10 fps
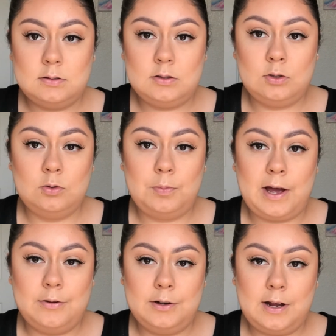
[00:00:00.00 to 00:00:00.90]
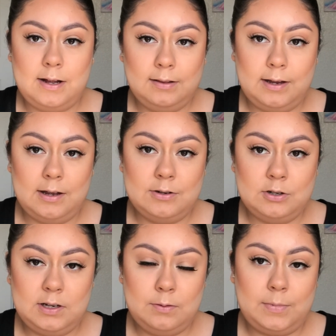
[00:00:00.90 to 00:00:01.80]
To powder highlight
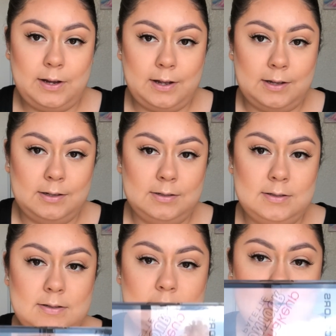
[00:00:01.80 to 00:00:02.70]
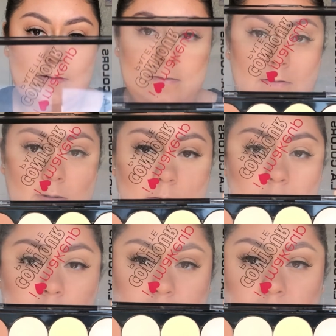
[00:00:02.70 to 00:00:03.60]
underneath my eyes, I'm
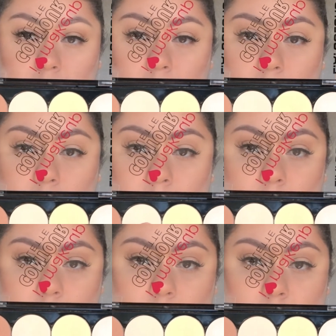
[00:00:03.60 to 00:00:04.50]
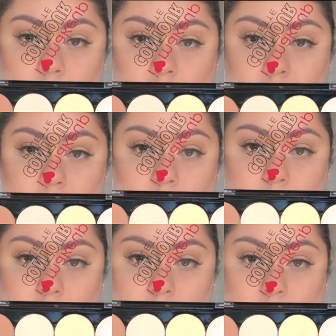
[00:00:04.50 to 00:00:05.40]
going to go in with these two
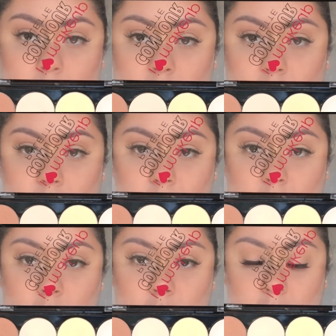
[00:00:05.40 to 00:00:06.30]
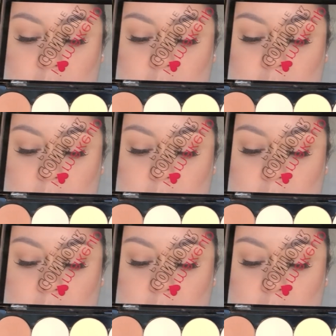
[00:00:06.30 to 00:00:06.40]
shades right here.